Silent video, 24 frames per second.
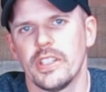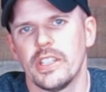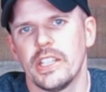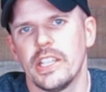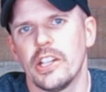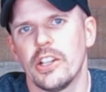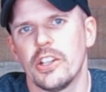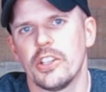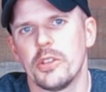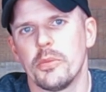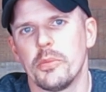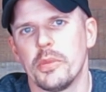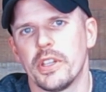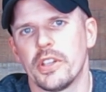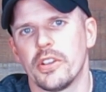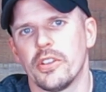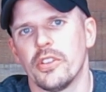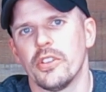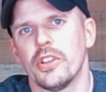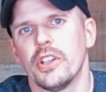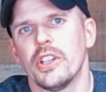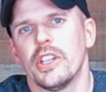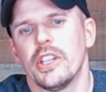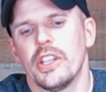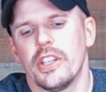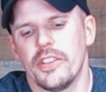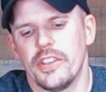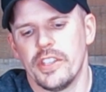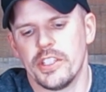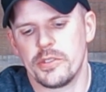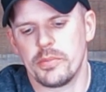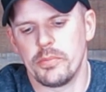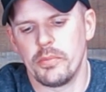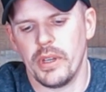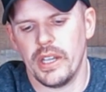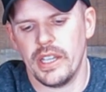Here in the middle,
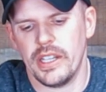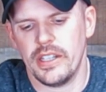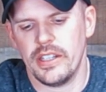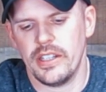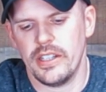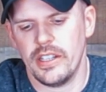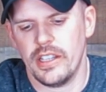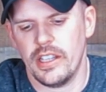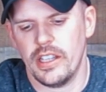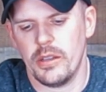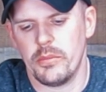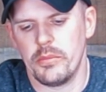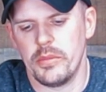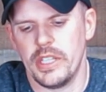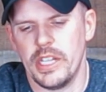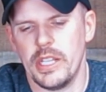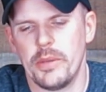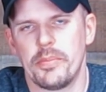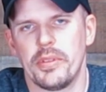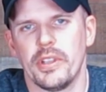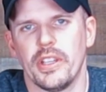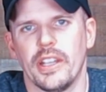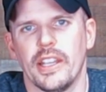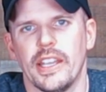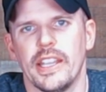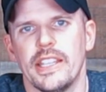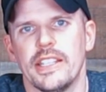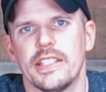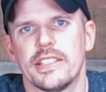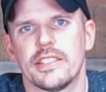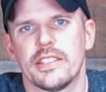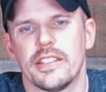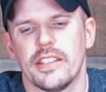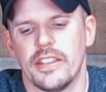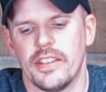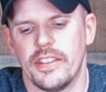this button
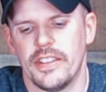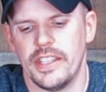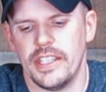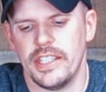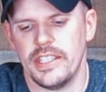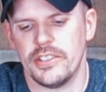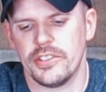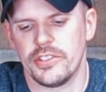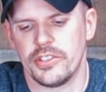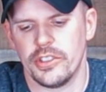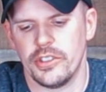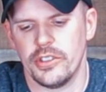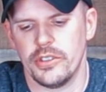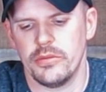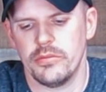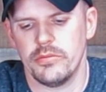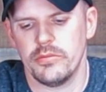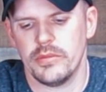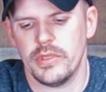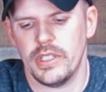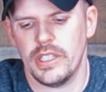manipulates the zoom.